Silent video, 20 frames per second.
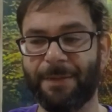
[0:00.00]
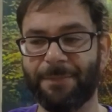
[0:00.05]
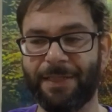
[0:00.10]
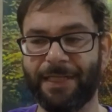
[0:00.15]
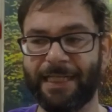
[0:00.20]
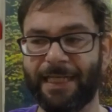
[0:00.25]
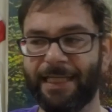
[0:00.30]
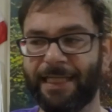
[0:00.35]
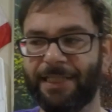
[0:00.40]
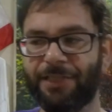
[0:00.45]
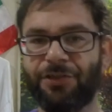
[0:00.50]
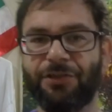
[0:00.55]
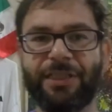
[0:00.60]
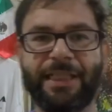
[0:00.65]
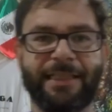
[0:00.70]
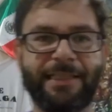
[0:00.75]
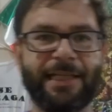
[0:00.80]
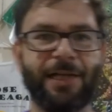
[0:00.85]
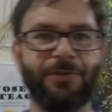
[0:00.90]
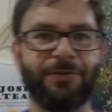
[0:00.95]
I'm not going to get into
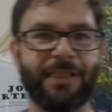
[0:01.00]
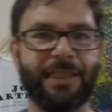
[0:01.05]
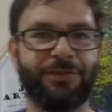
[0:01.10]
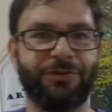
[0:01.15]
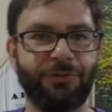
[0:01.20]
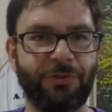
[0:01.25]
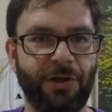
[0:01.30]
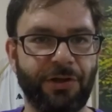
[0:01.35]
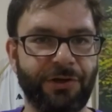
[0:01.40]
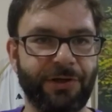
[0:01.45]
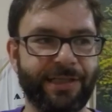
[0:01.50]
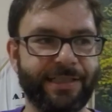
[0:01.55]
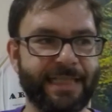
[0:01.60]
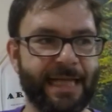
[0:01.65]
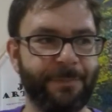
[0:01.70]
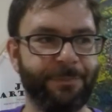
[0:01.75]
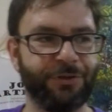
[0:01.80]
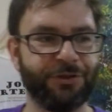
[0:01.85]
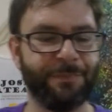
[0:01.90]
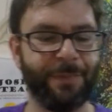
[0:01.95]
details as to other
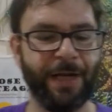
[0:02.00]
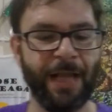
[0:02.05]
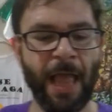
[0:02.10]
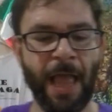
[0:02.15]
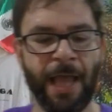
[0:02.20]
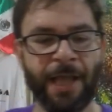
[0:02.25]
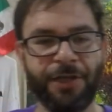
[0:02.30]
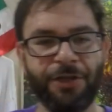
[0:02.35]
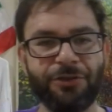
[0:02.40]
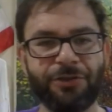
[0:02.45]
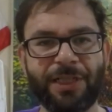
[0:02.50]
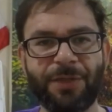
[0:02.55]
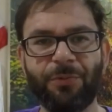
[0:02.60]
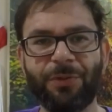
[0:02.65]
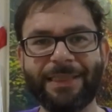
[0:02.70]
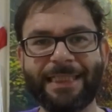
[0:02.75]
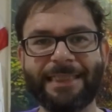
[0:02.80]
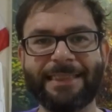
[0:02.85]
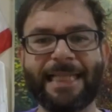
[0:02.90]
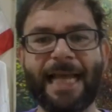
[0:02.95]
examples, but usually
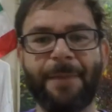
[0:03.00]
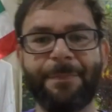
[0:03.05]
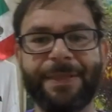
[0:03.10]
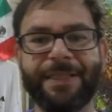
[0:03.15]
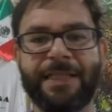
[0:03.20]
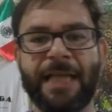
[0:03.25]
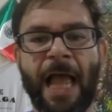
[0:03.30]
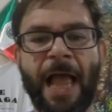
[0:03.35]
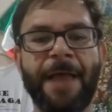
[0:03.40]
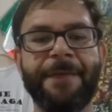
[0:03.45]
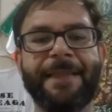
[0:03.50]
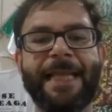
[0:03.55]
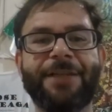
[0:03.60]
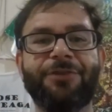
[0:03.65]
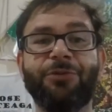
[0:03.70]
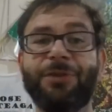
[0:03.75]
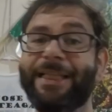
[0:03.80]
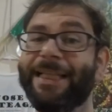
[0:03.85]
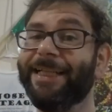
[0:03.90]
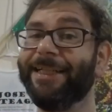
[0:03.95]
when this happens,
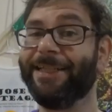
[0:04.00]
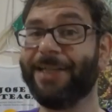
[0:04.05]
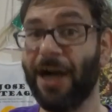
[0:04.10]
that's when the